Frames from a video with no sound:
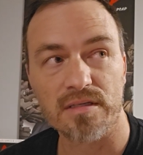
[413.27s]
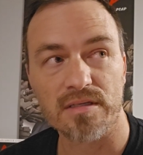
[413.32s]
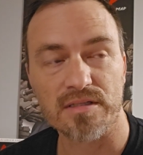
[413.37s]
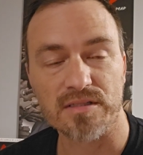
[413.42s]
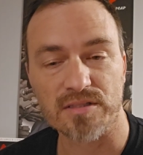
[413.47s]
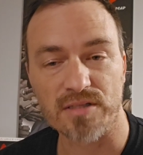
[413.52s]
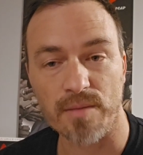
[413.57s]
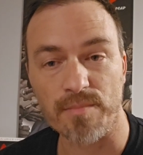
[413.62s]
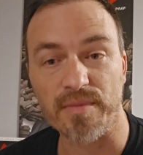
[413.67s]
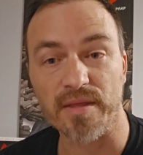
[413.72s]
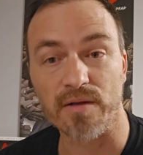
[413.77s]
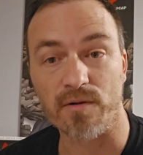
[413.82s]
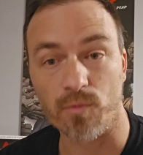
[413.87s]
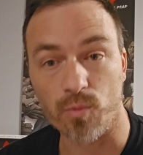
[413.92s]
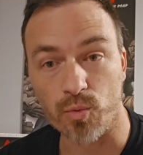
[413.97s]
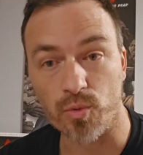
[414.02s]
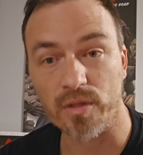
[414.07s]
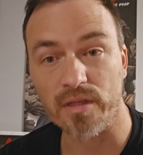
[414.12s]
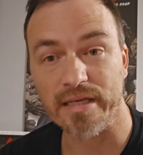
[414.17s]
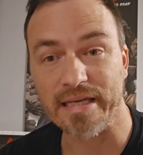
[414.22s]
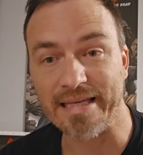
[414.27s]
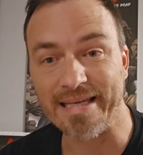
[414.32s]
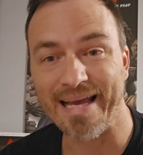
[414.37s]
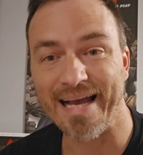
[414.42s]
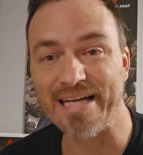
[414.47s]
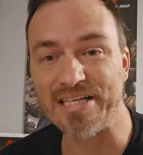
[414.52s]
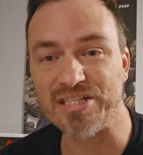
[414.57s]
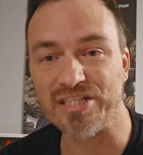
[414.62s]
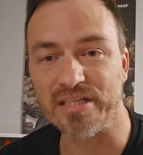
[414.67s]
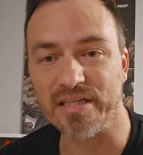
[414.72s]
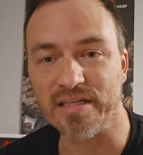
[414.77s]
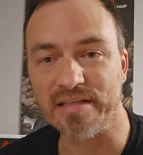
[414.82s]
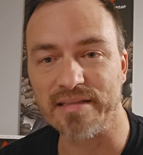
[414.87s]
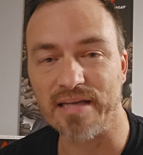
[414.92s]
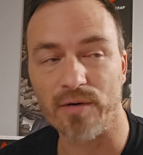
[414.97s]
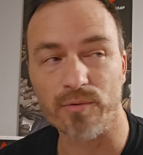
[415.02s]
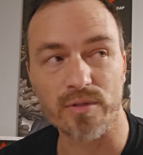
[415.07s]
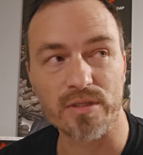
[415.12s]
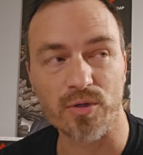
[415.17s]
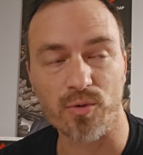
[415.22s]
something really catchy
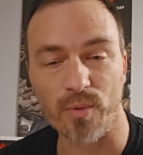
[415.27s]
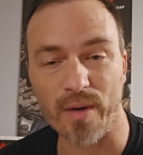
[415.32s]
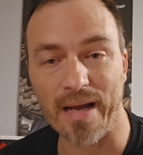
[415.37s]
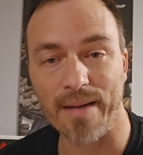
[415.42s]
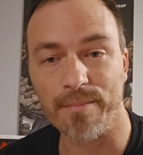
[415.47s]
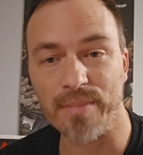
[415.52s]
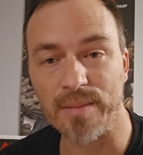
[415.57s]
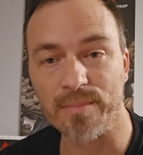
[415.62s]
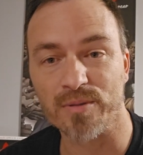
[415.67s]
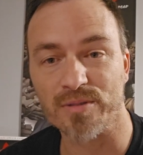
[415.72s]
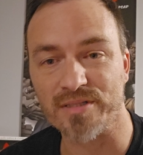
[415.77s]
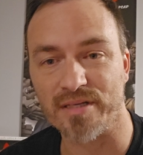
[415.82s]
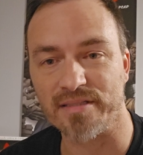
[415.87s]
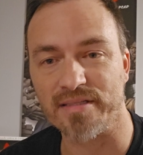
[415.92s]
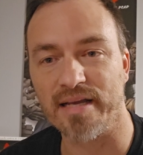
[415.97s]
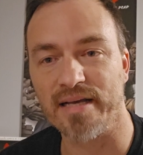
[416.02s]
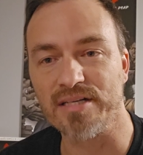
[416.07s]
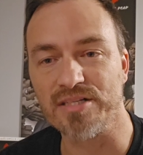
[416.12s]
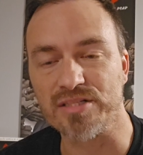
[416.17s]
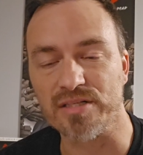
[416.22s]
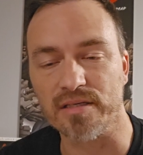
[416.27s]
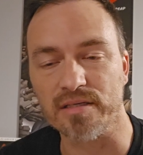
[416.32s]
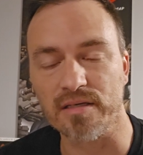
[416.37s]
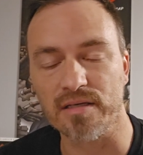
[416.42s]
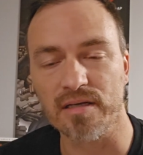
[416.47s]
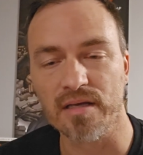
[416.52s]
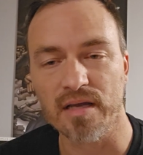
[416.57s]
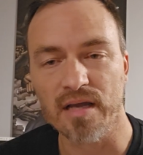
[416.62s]
that would grab people's attention.